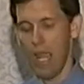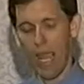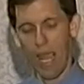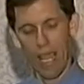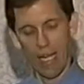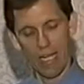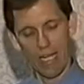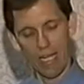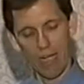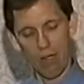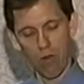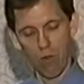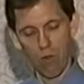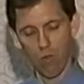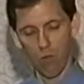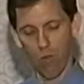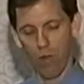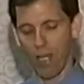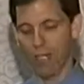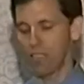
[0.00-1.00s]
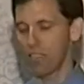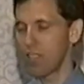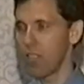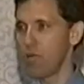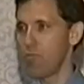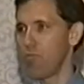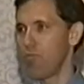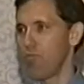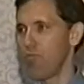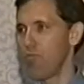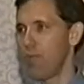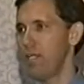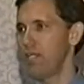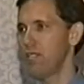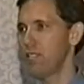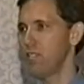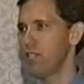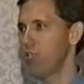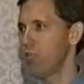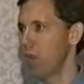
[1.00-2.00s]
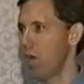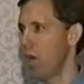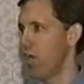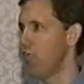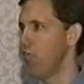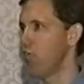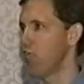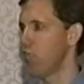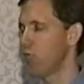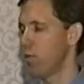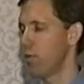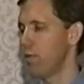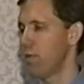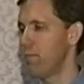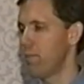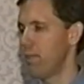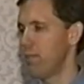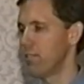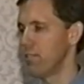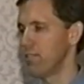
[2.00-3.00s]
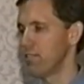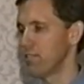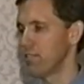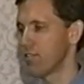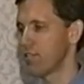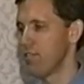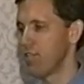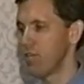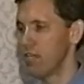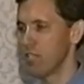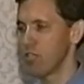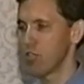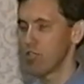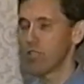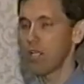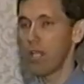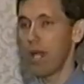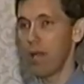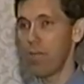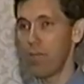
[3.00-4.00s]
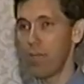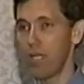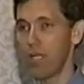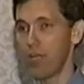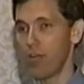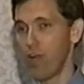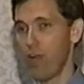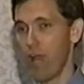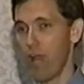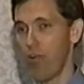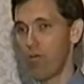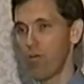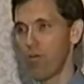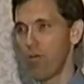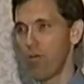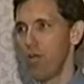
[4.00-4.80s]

And he raised the number of pieces to 120 pieces. So it's a lot bigger now.